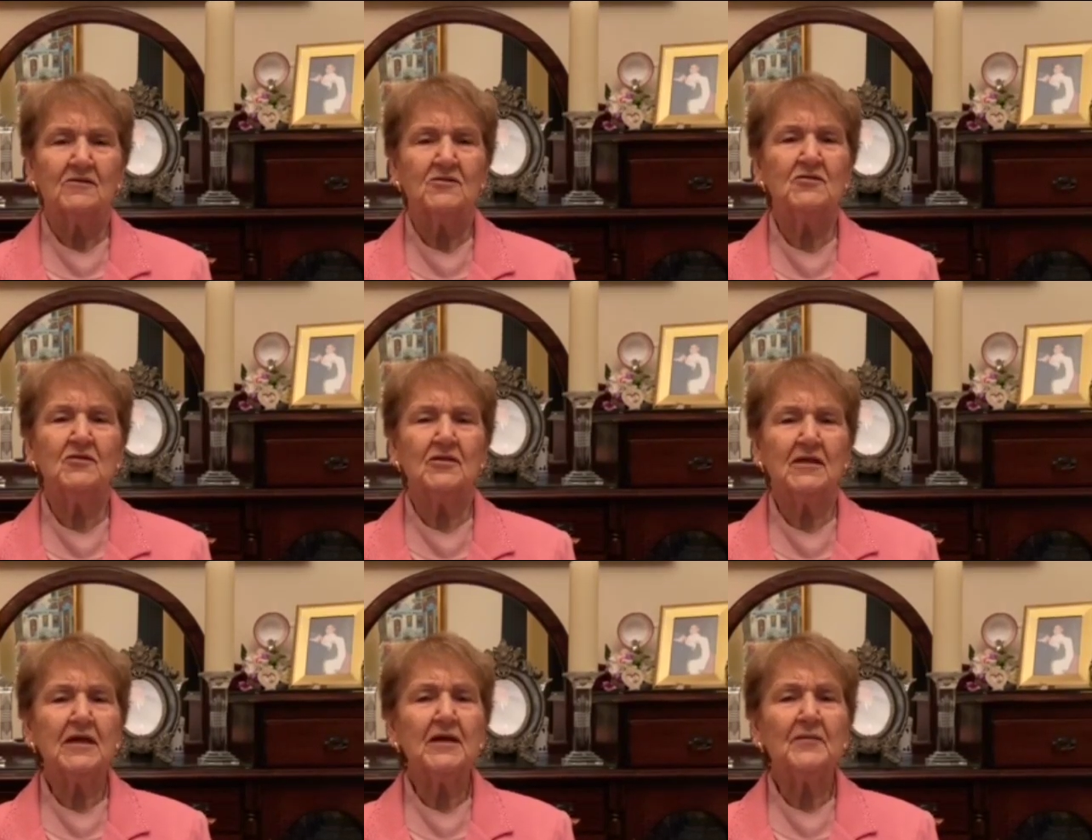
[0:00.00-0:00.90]
To
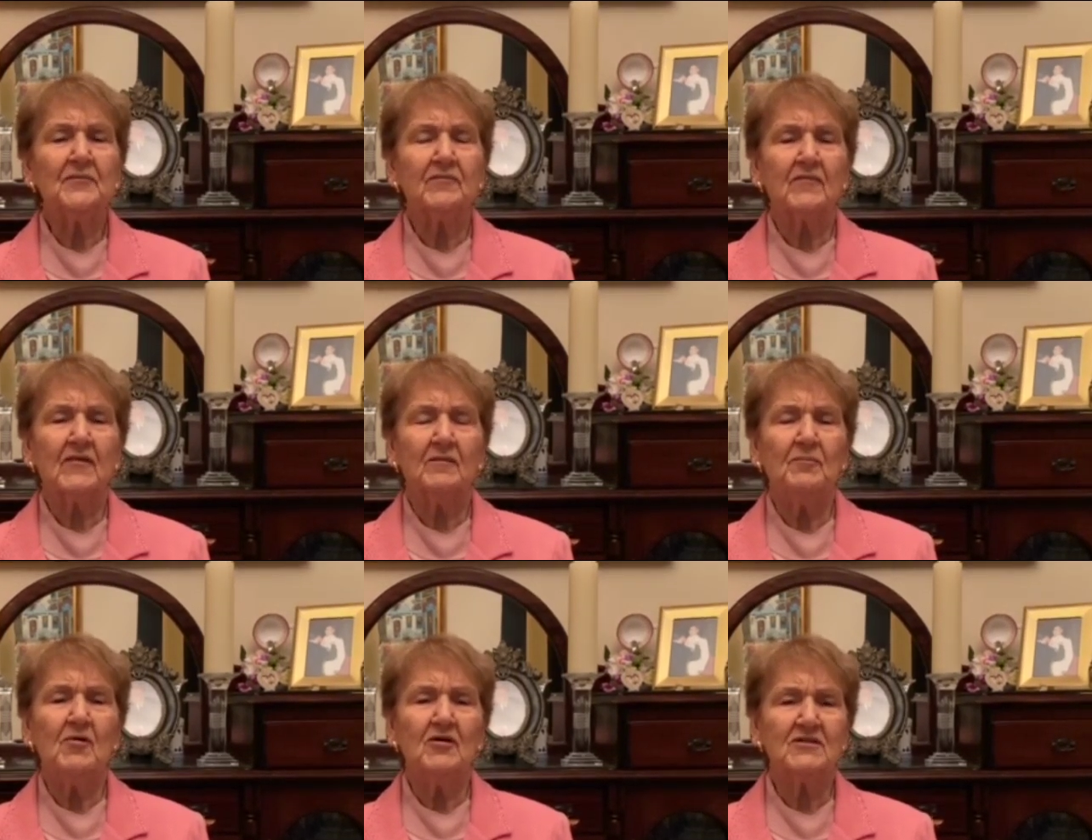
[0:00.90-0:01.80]
the
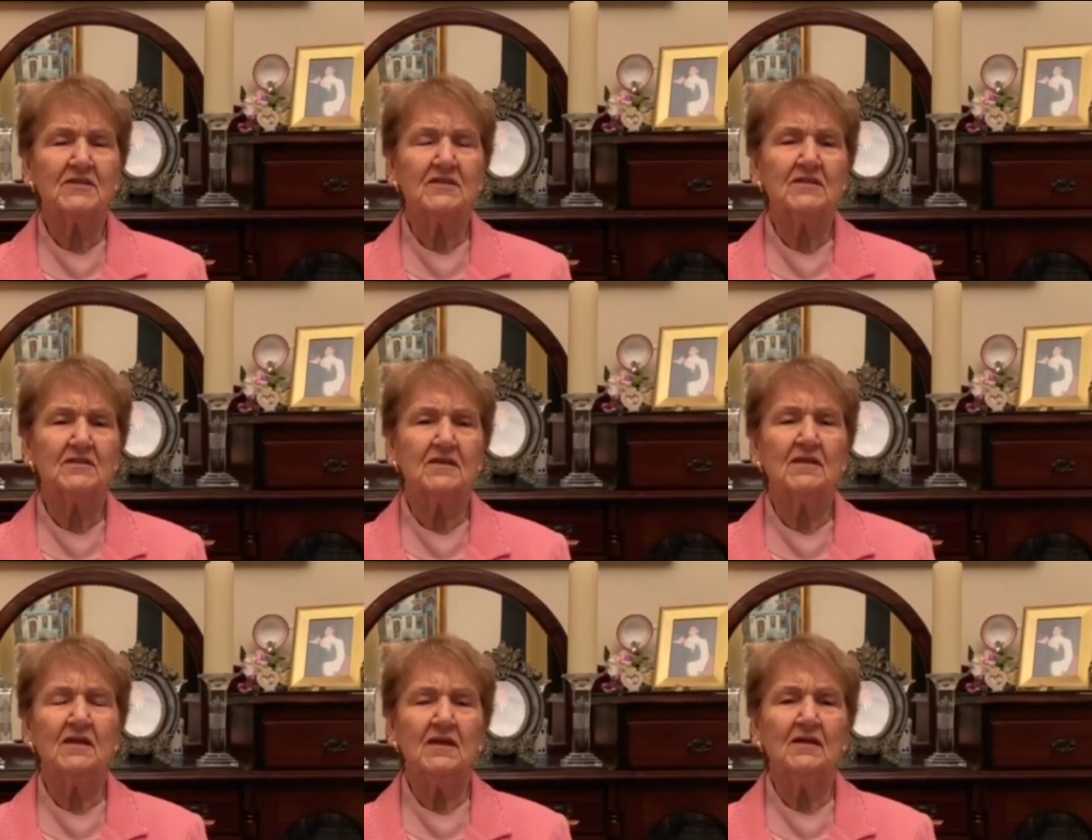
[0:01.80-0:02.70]
pastors and
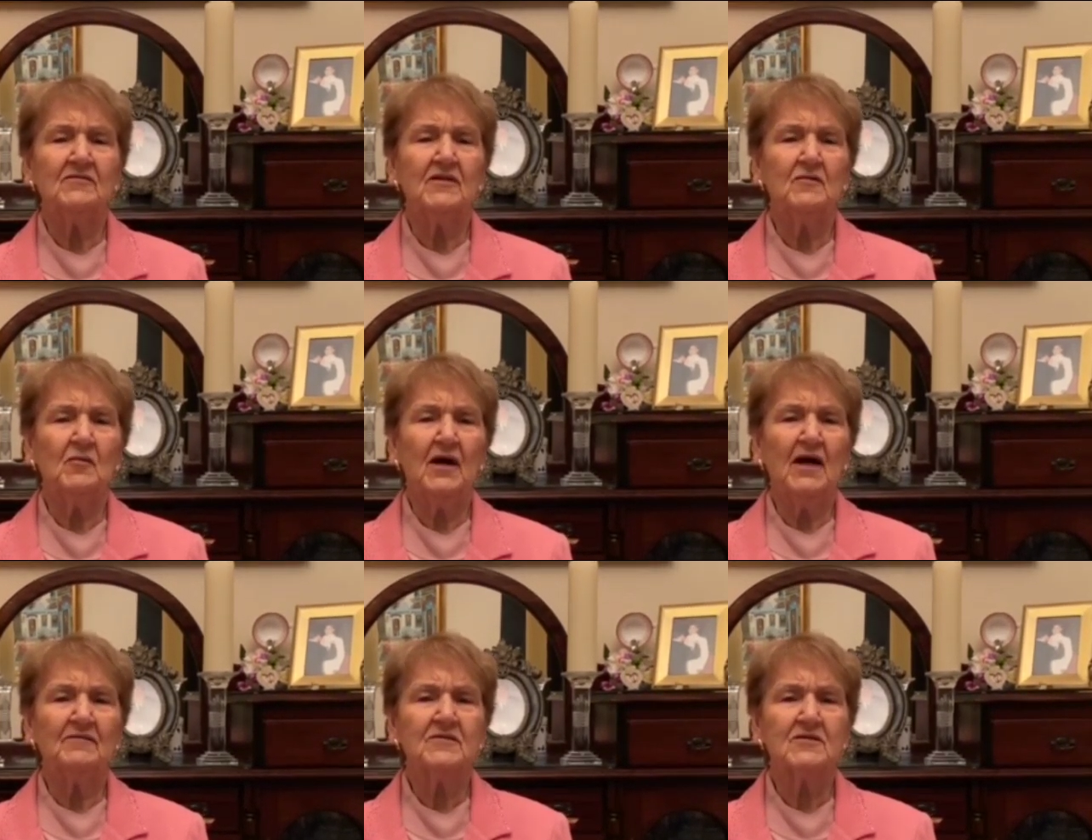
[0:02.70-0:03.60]
their lovely
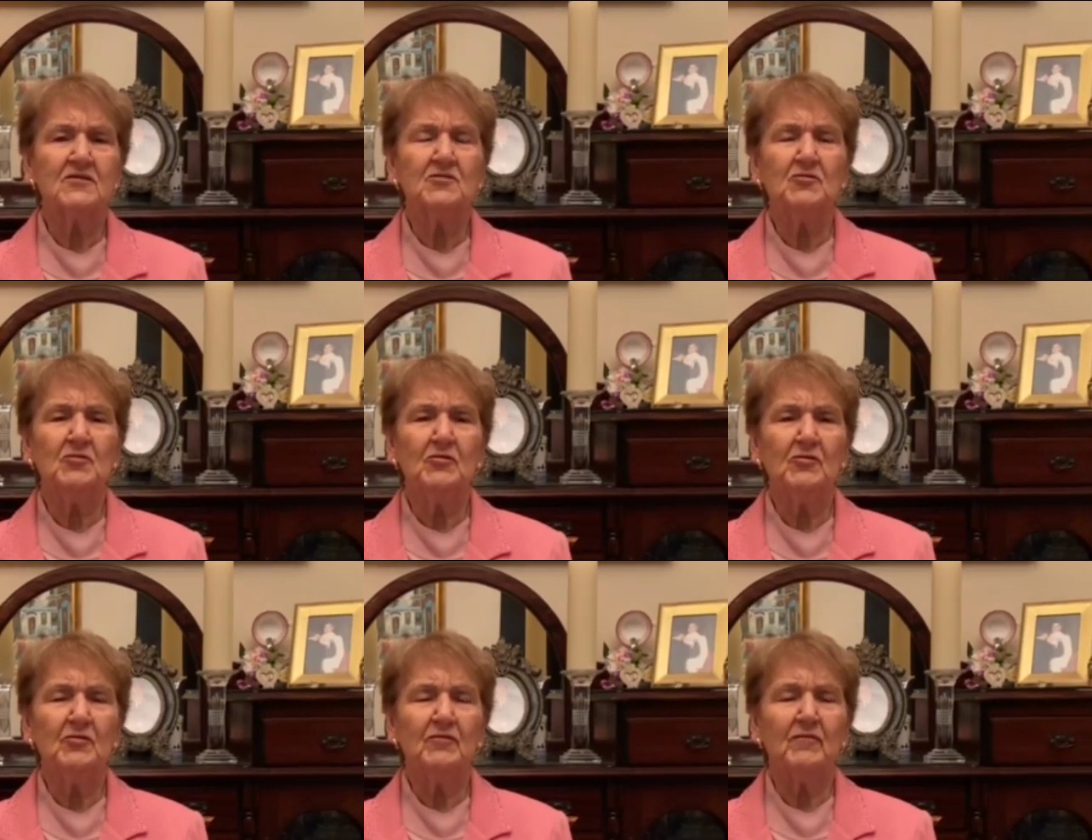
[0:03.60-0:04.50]
wives, you
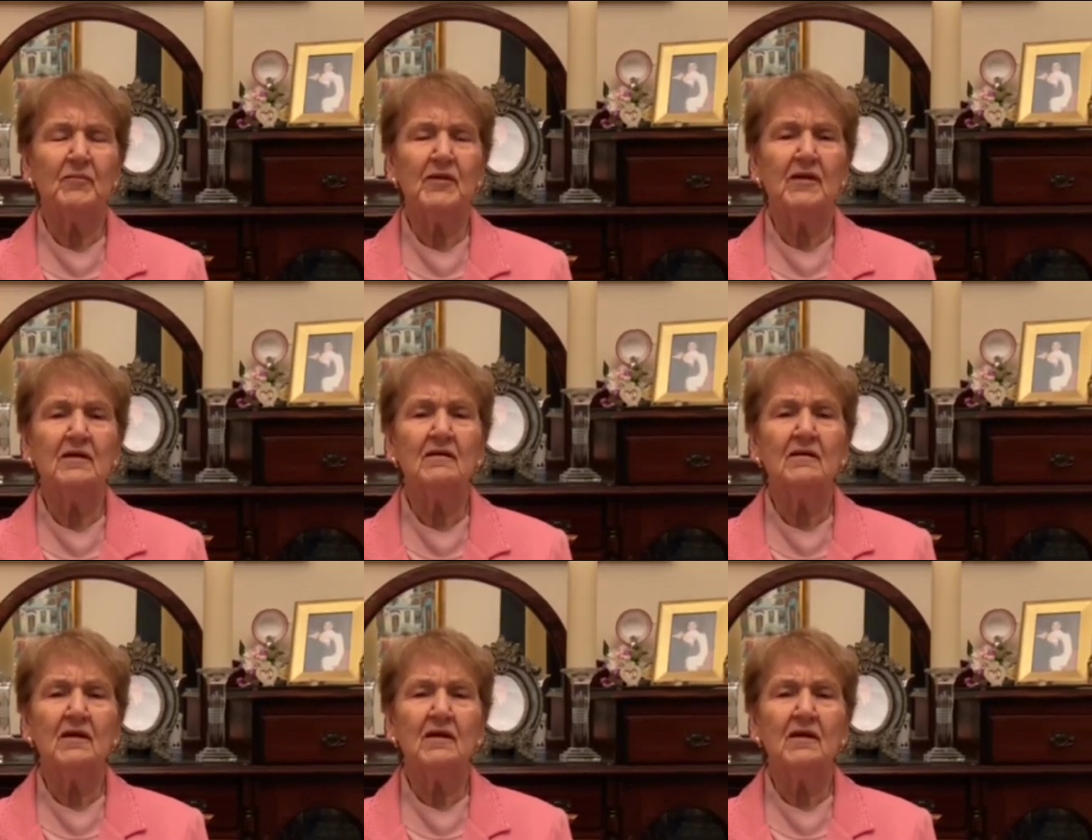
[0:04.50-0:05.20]
have been